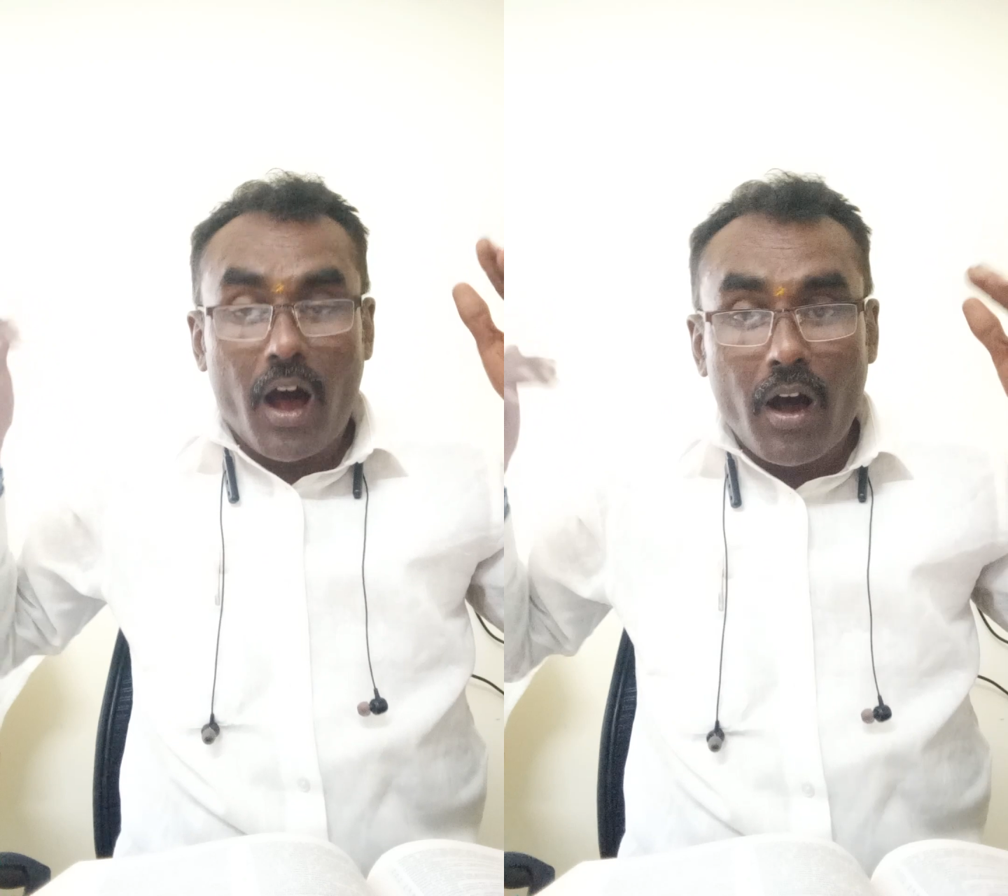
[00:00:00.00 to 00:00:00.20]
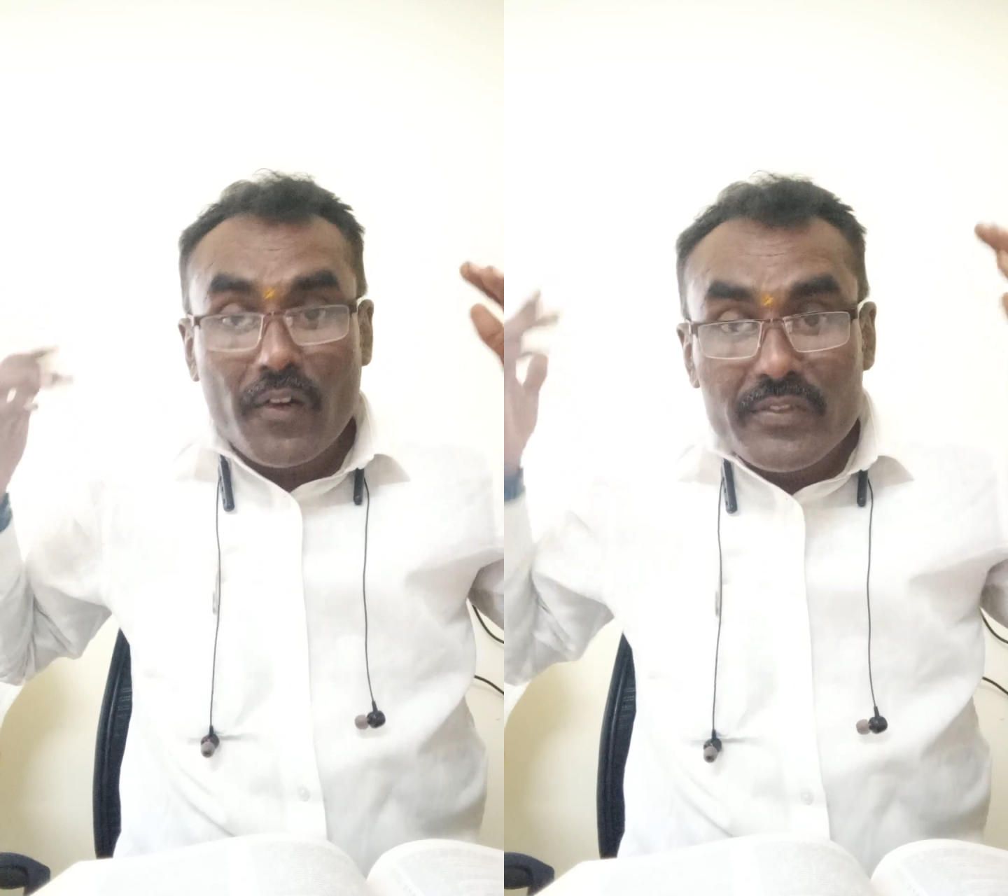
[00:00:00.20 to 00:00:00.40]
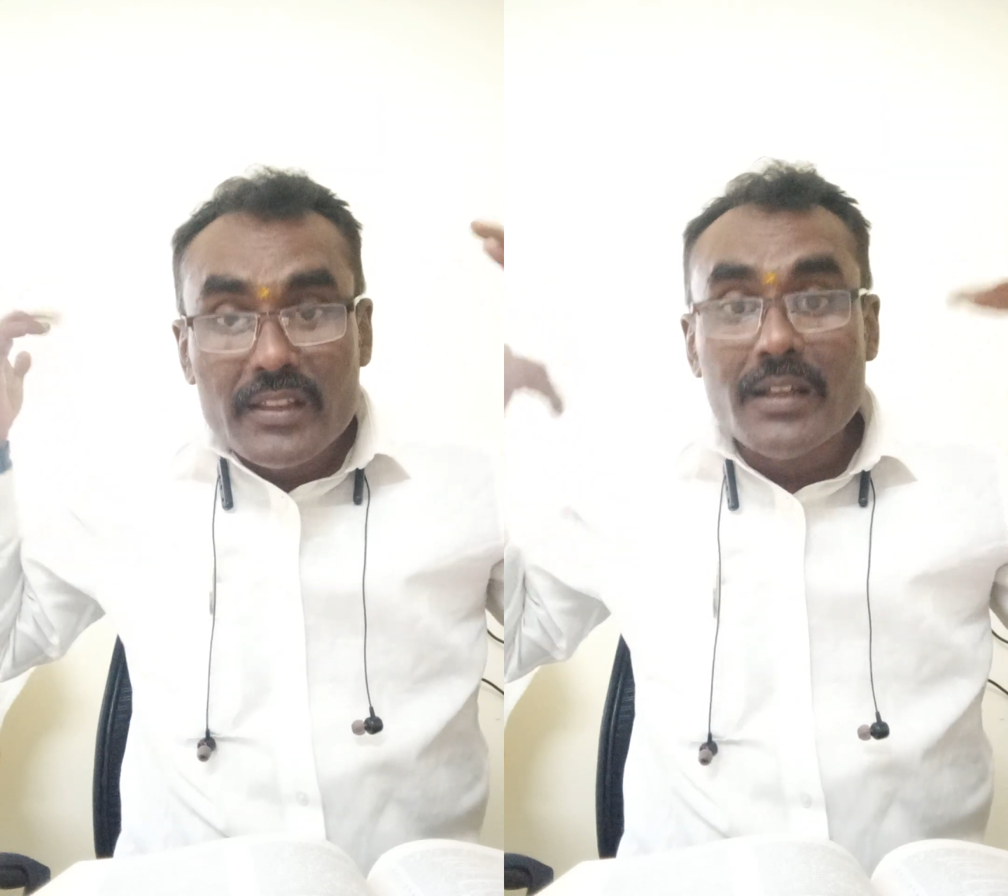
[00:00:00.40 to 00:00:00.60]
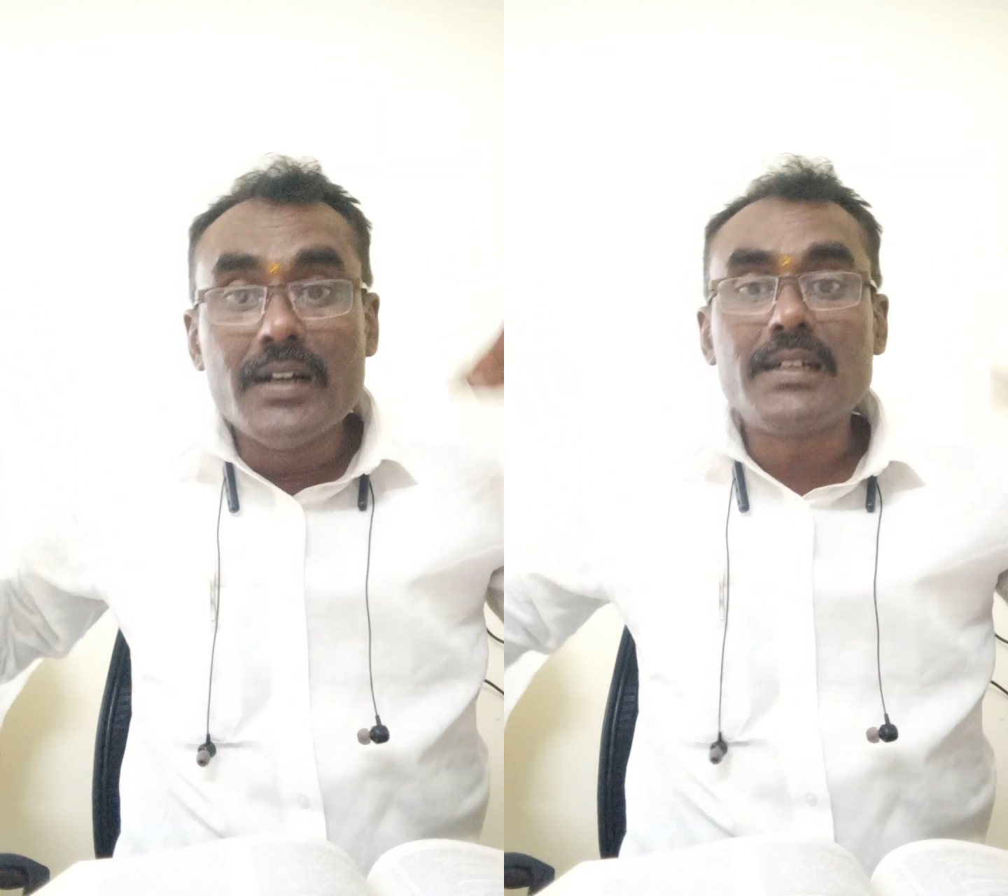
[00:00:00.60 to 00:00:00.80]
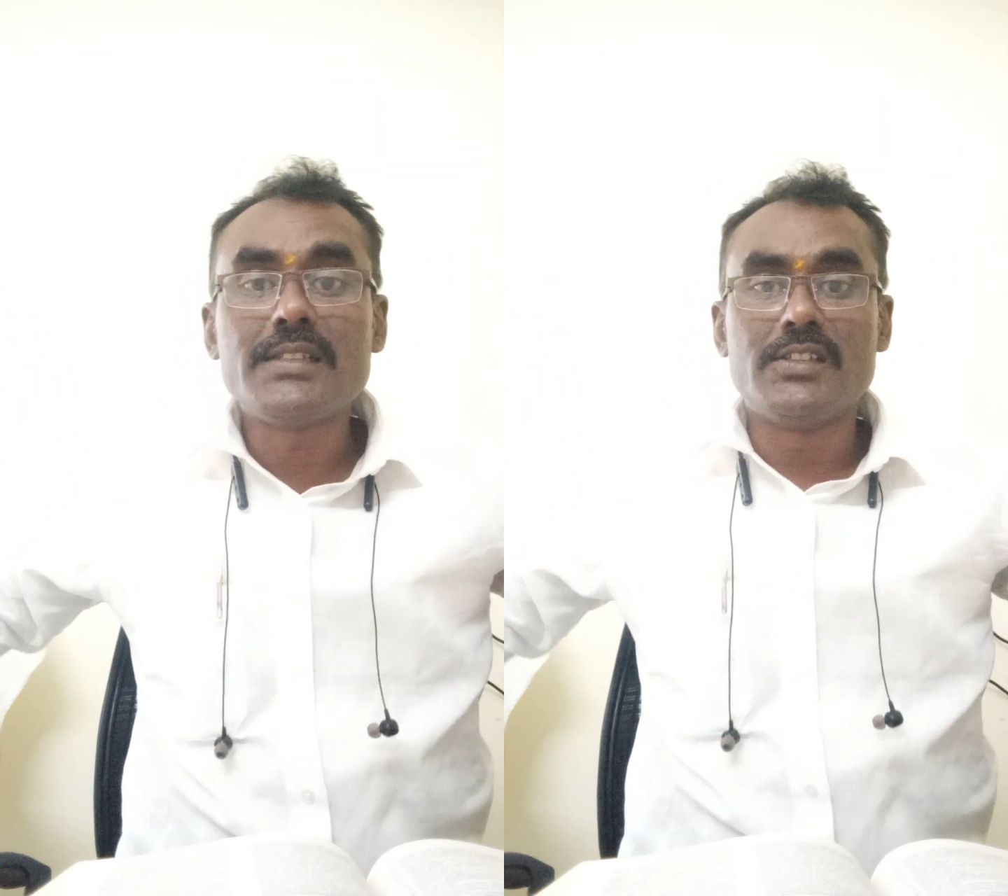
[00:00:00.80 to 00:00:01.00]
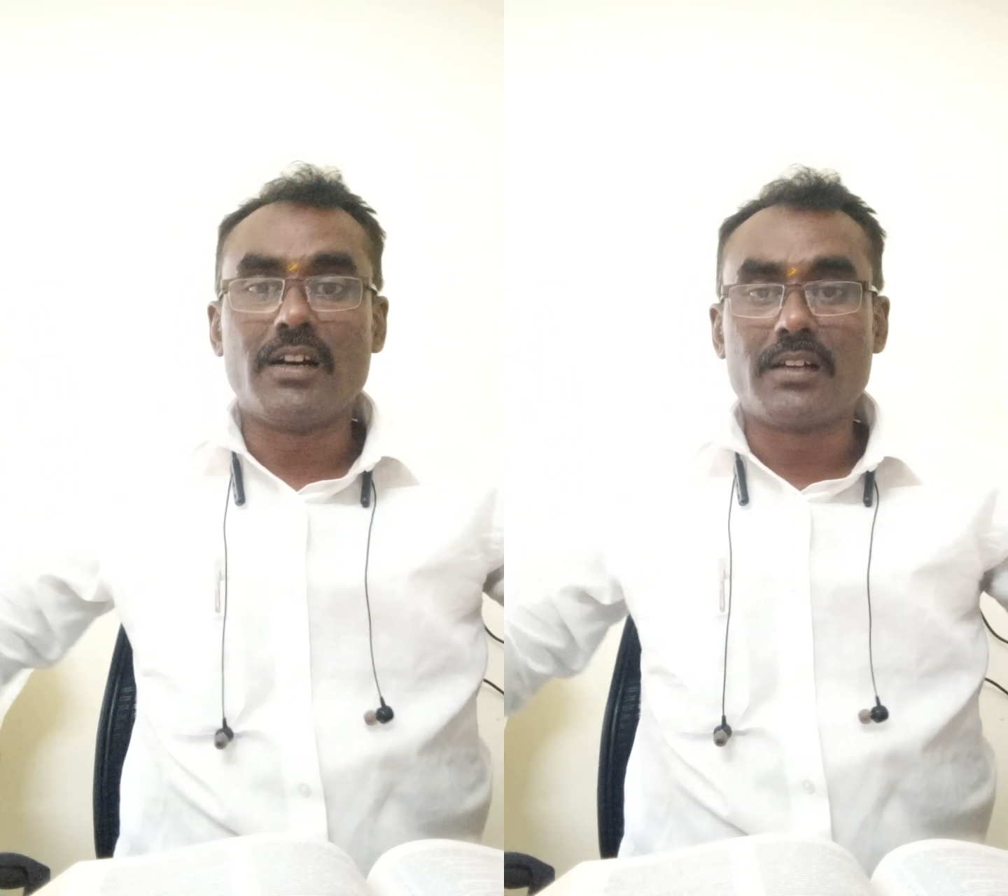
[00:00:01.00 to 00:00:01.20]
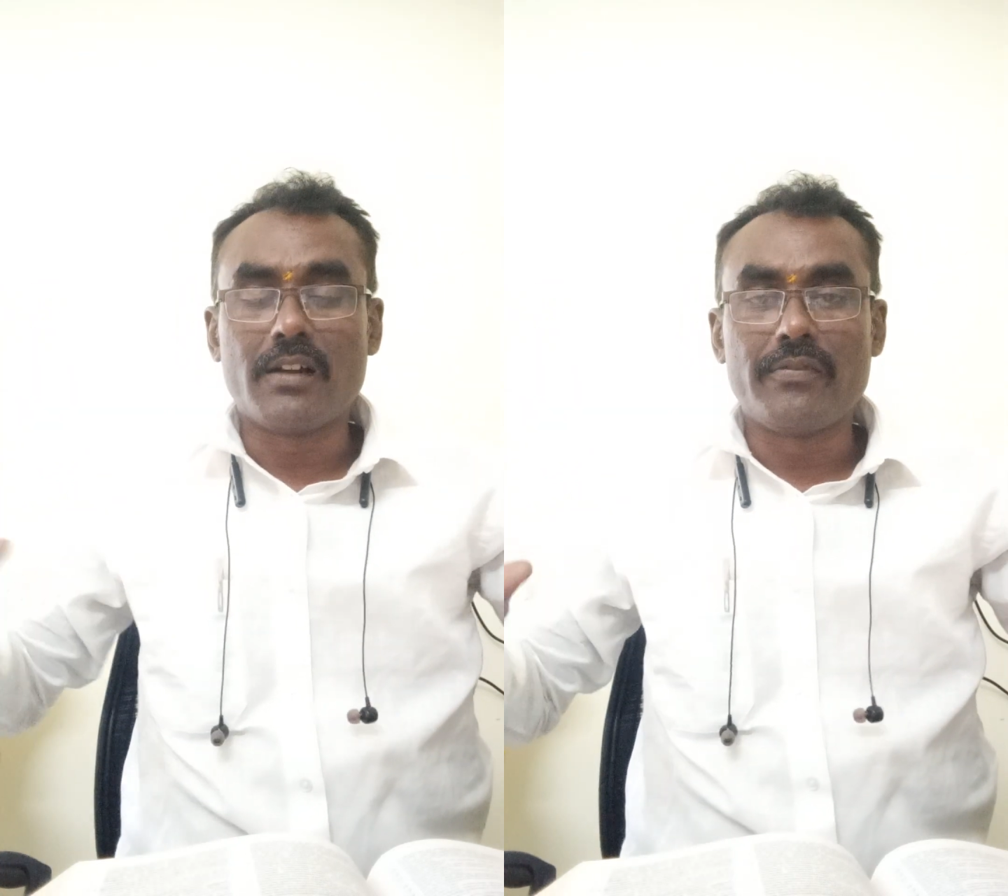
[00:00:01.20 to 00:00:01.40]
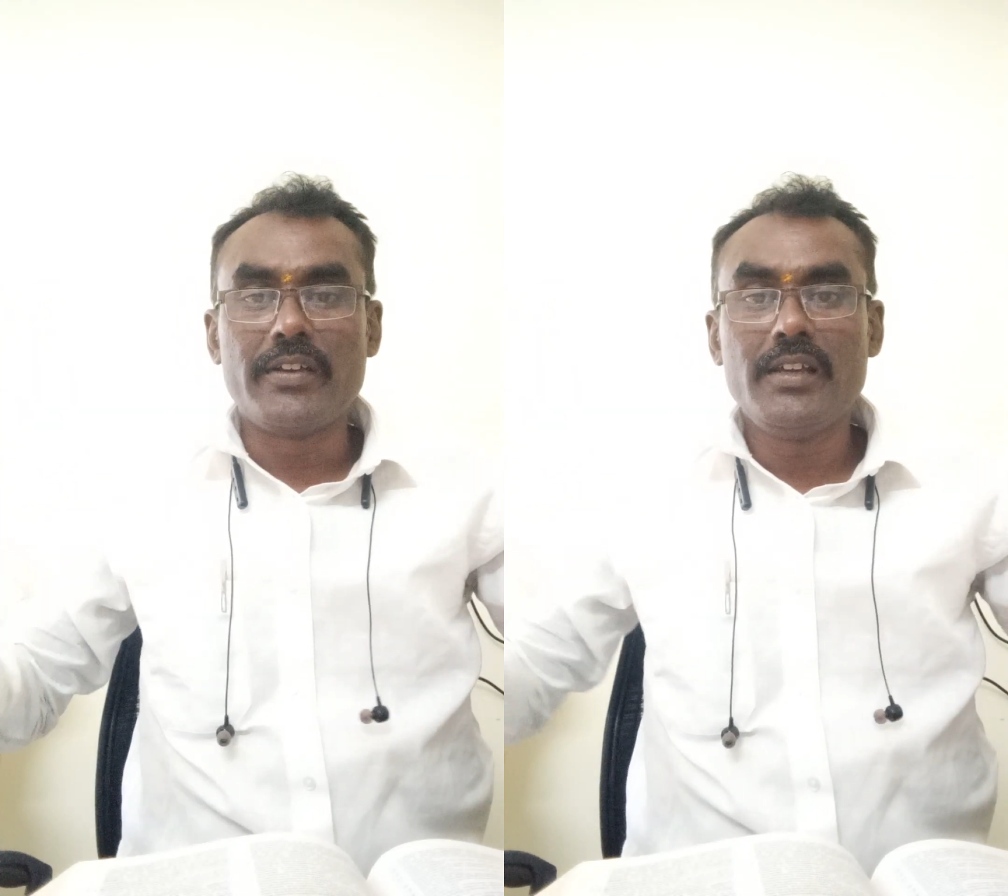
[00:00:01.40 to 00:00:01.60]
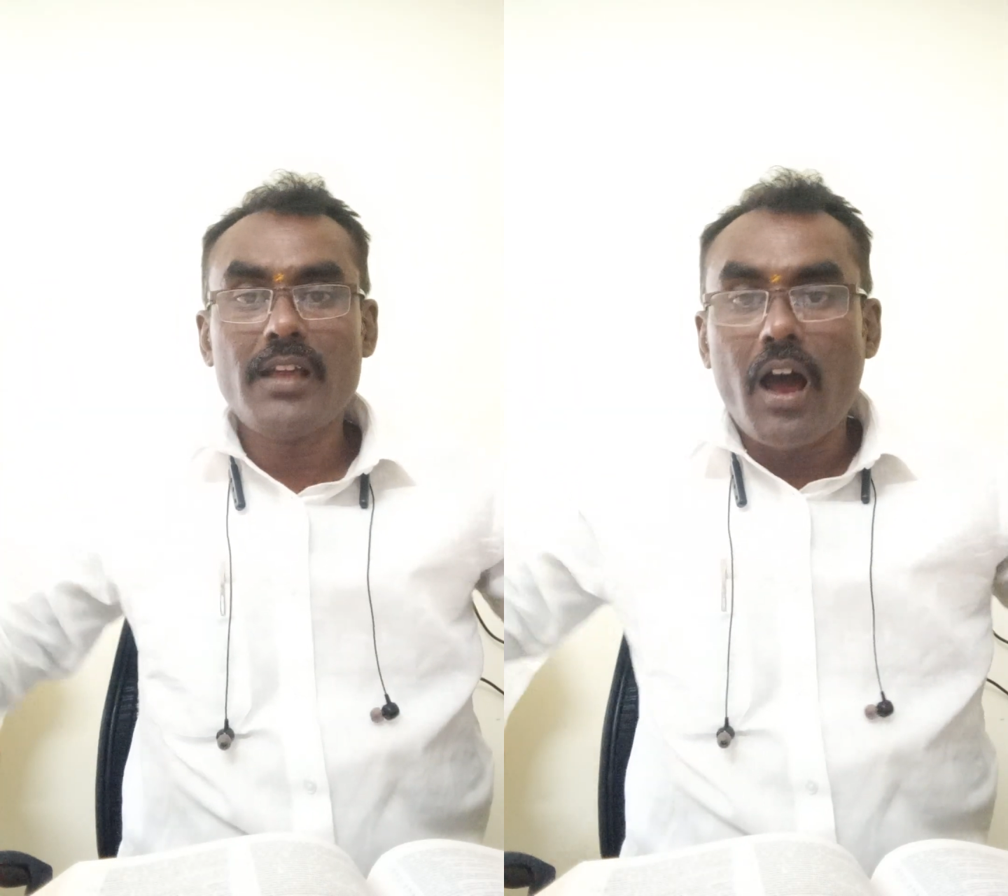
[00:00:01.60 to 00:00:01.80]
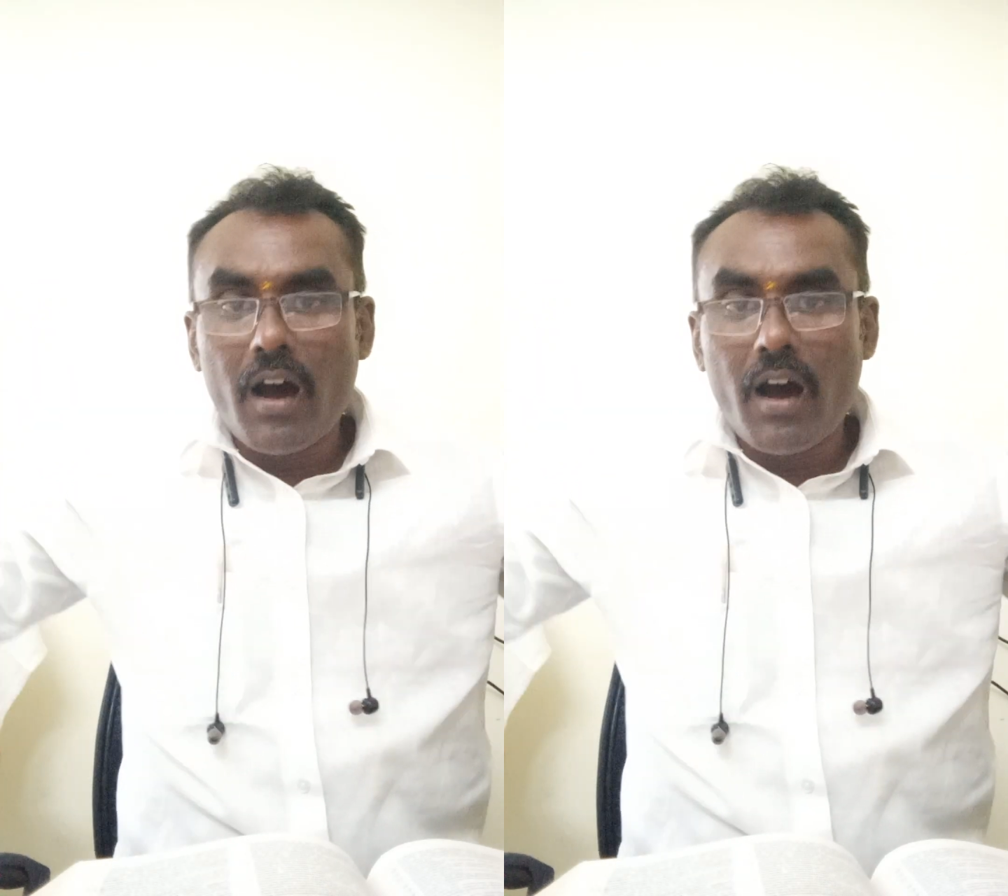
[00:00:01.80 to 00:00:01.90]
of that geography,